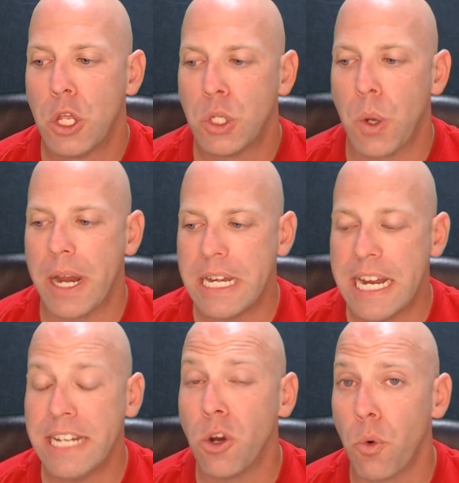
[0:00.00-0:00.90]
So I
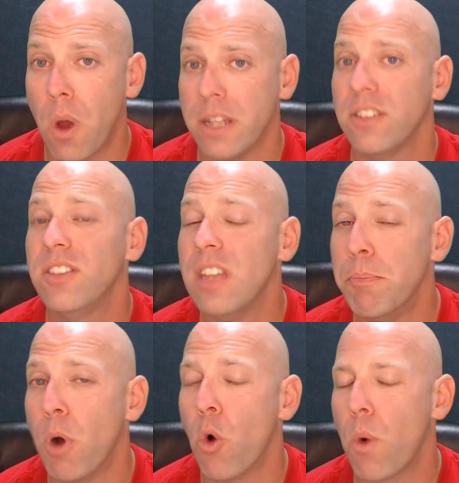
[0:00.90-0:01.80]
need to run
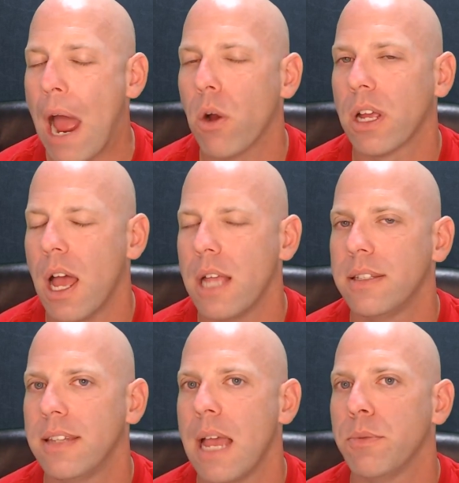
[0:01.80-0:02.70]
simple route
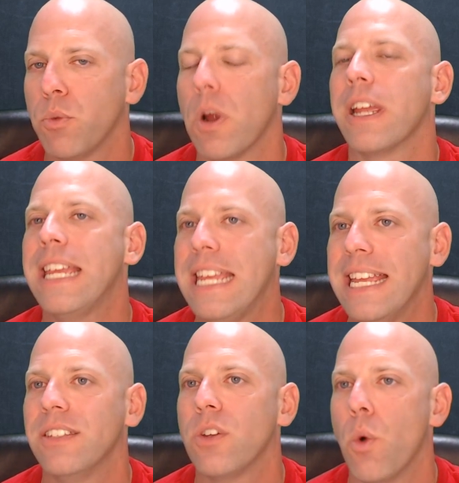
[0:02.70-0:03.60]
concepts where
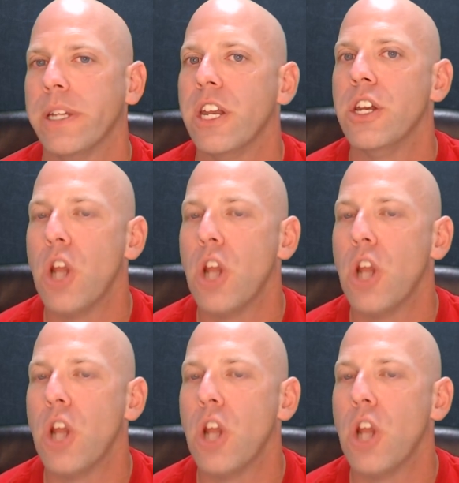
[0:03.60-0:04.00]
he is going to